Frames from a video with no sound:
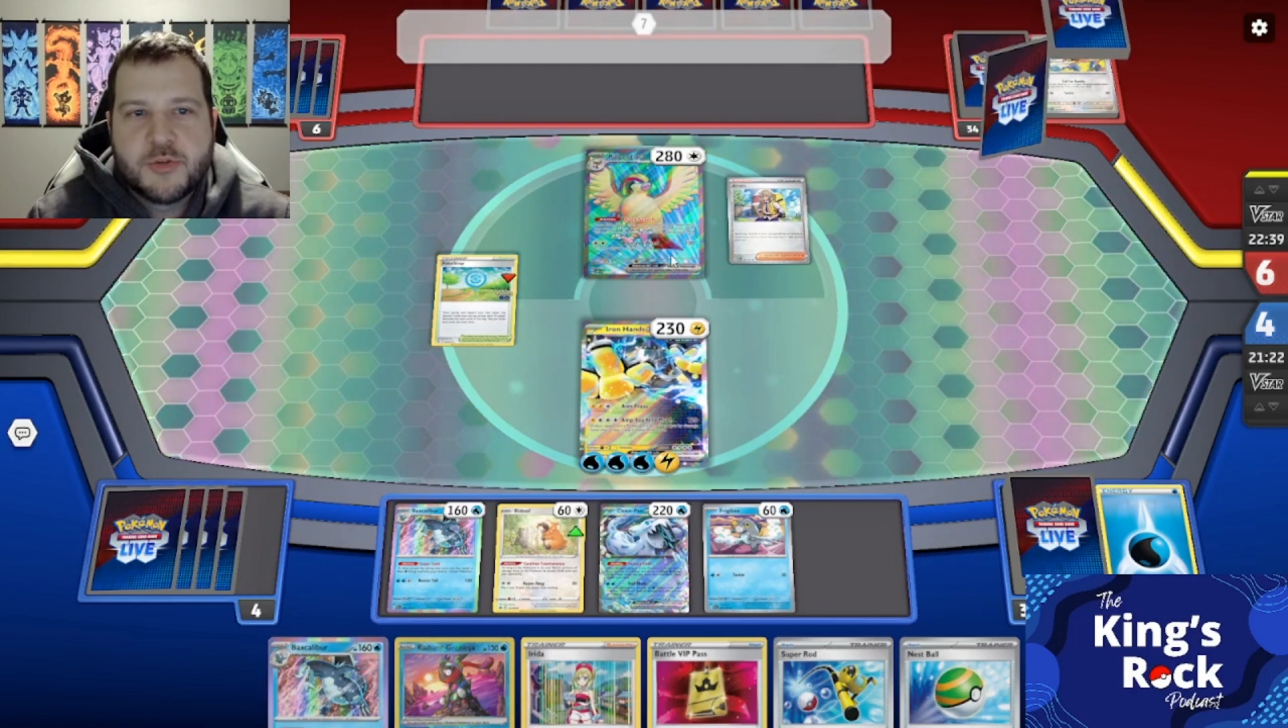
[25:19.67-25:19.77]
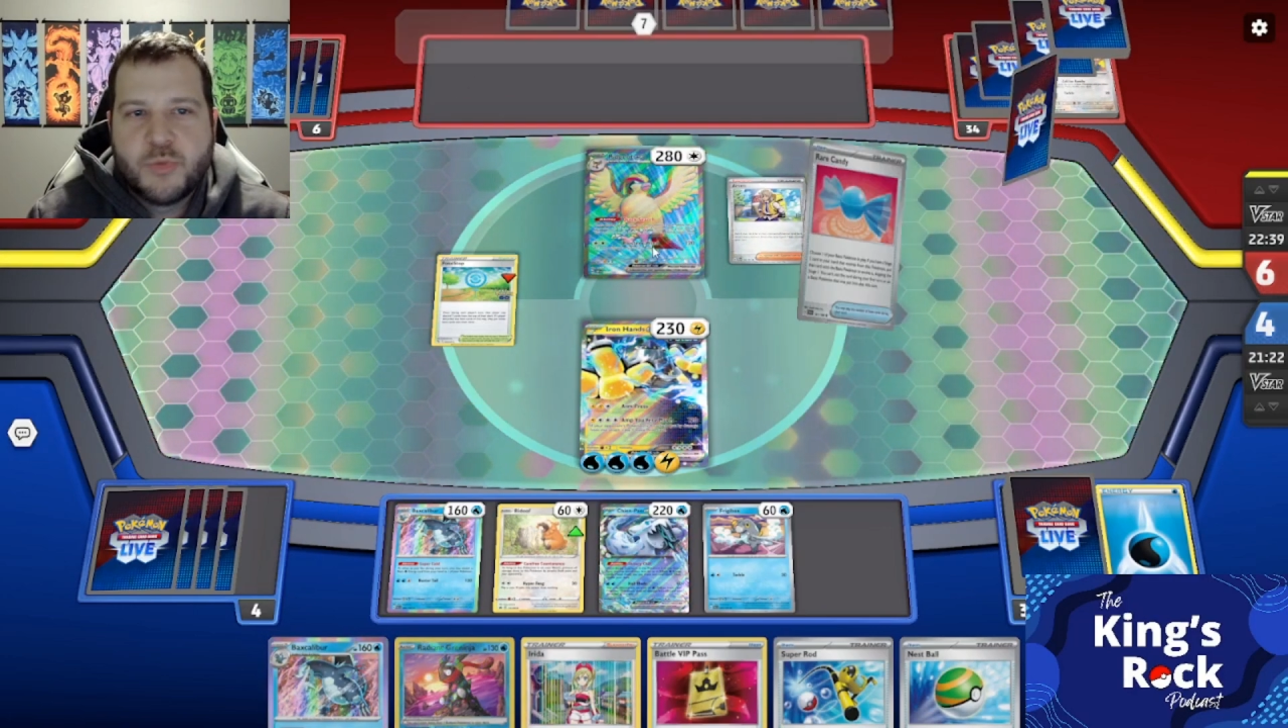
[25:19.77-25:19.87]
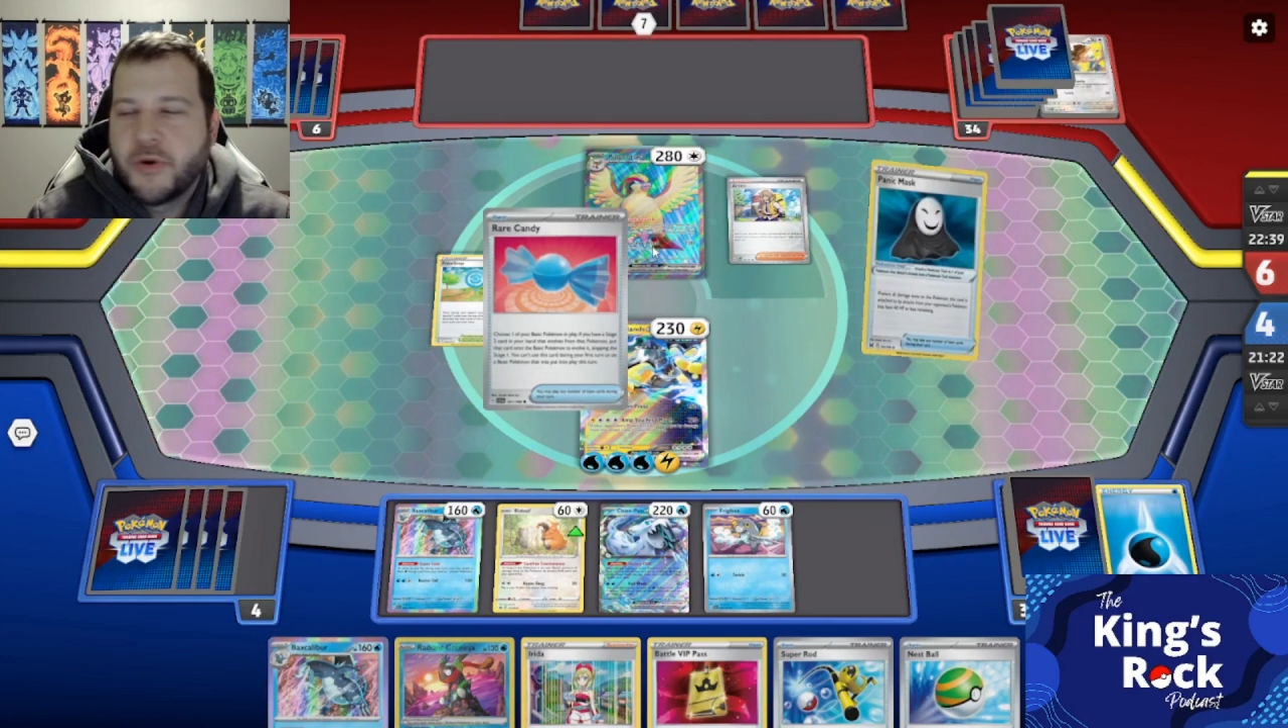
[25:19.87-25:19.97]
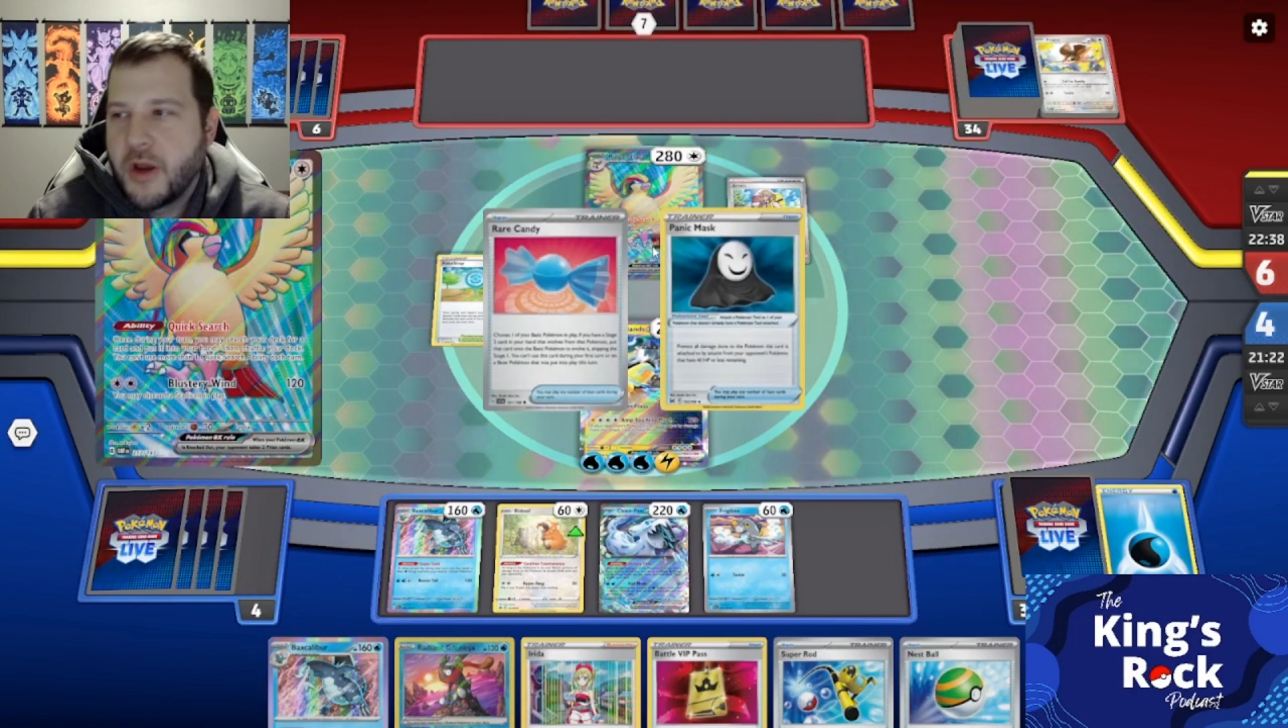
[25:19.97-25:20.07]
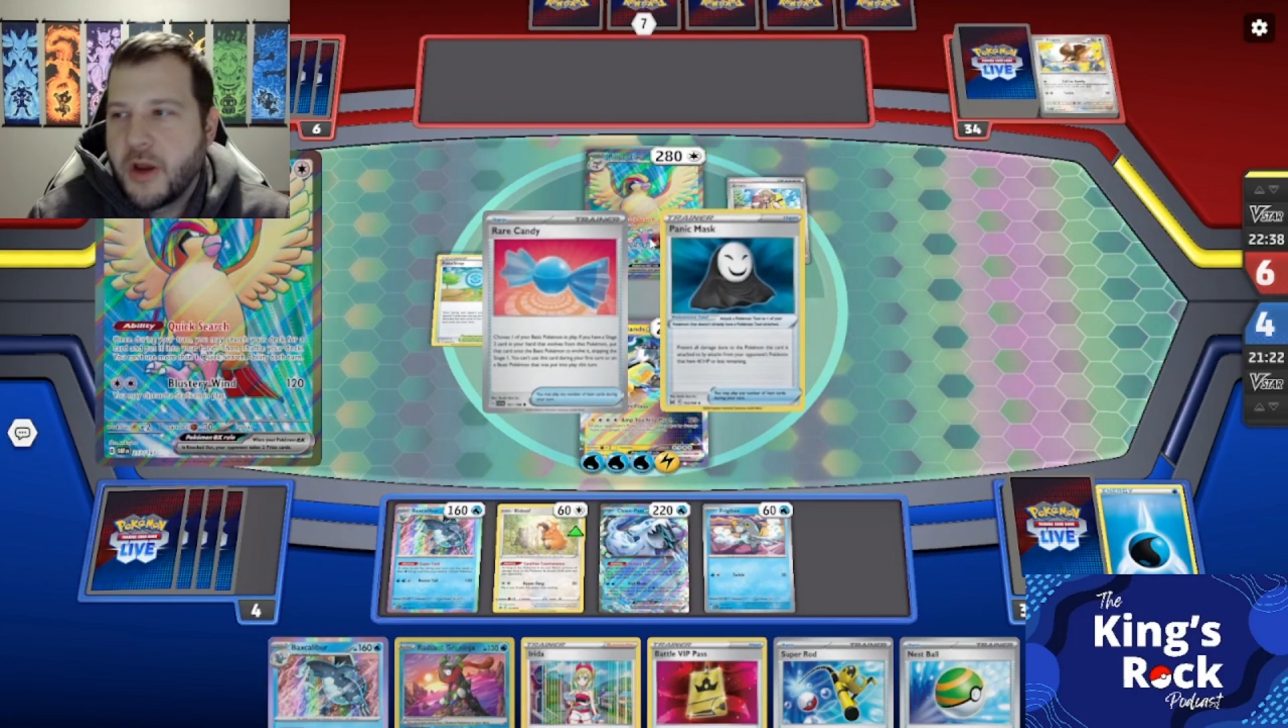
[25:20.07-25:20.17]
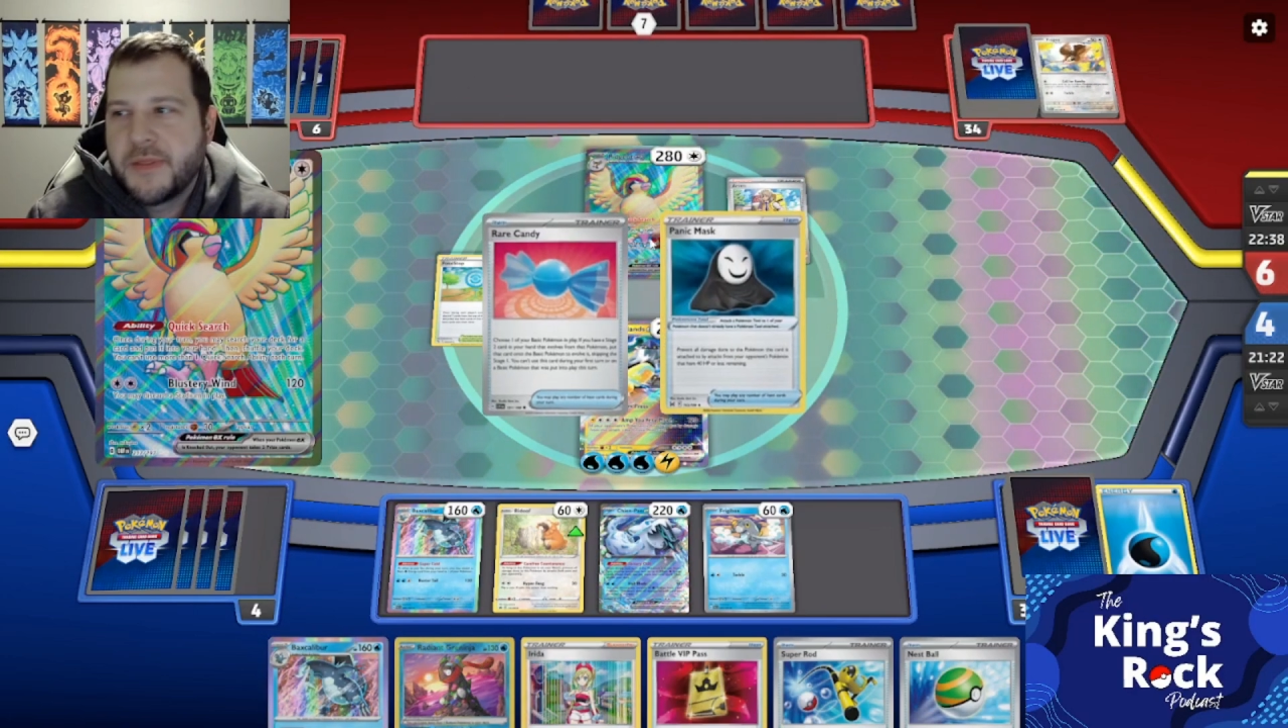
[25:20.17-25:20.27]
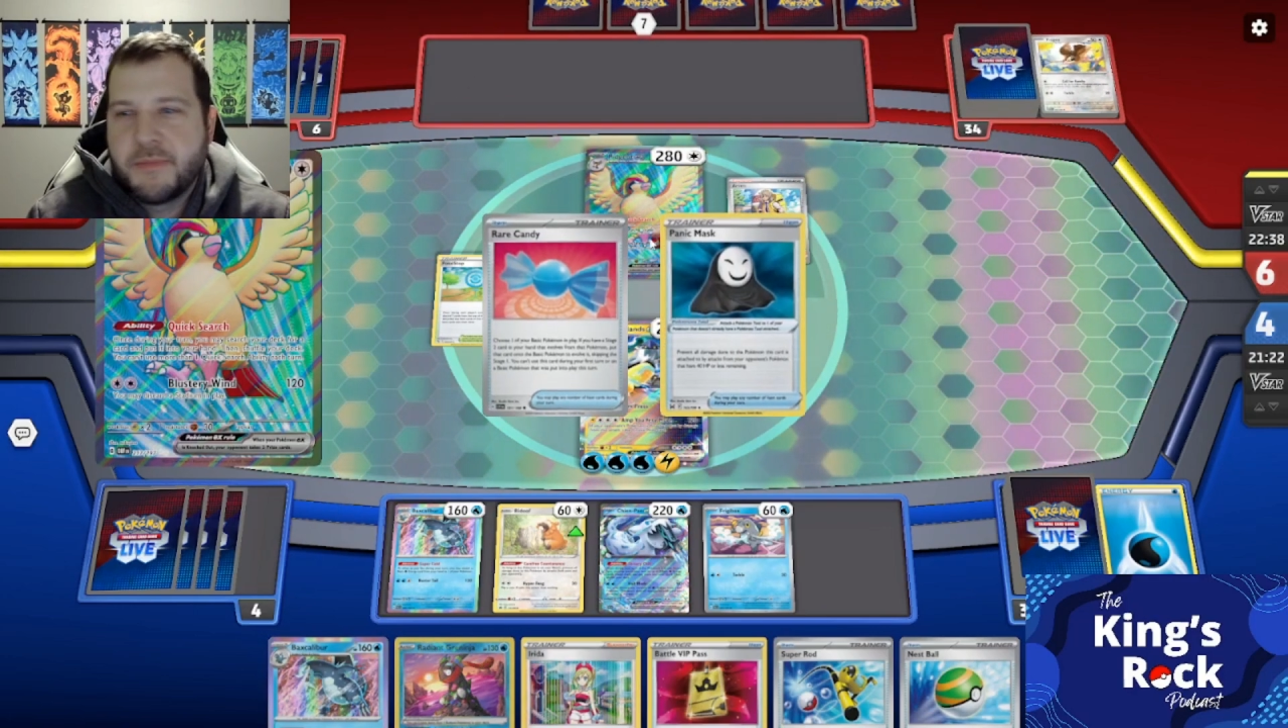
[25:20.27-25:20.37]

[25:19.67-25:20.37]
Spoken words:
We don't care about